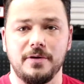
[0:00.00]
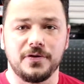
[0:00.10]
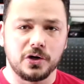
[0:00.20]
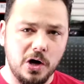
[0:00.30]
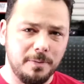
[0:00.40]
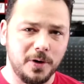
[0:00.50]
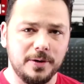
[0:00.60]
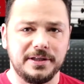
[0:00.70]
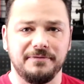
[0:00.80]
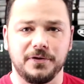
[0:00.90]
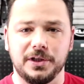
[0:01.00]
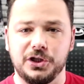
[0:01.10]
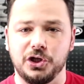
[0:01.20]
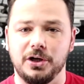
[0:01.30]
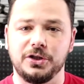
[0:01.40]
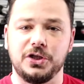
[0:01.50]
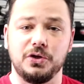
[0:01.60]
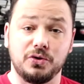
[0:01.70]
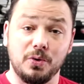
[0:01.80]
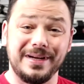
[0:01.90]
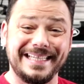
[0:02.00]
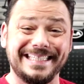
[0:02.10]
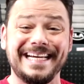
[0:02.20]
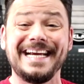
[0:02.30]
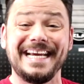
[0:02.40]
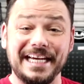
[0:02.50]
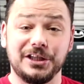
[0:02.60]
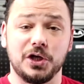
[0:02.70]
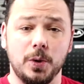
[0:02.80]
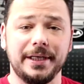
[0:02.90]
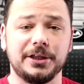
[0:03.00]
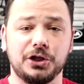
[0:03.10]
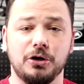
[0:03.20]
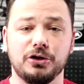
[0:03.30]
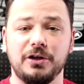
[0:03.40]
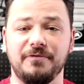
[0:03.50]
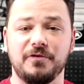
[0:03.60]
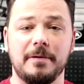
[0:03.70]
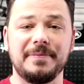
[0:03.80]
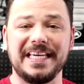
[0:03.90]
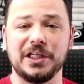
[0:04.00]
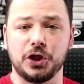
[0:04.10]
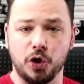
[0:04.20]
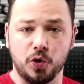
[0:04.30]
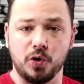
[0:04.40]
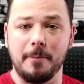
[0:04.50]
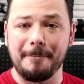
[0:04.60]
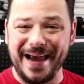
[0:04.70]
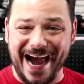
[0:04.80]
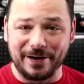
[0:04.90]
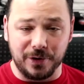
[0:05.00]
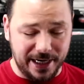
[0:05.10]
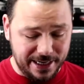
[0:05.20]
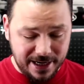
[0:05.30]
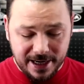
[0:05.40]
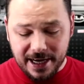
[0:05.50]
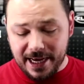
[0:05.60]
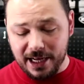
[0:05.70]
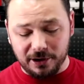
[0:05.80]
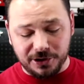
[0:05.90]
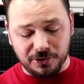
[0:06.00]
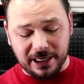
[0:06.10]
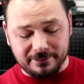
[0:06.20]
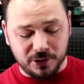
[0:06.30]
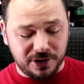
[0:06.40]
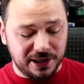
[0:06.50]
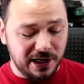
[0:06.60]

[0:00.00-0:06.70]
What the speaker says: if your GoPro isn't fully charged and you throw it in this, it's going to charge it from the internal battery. It also comes with a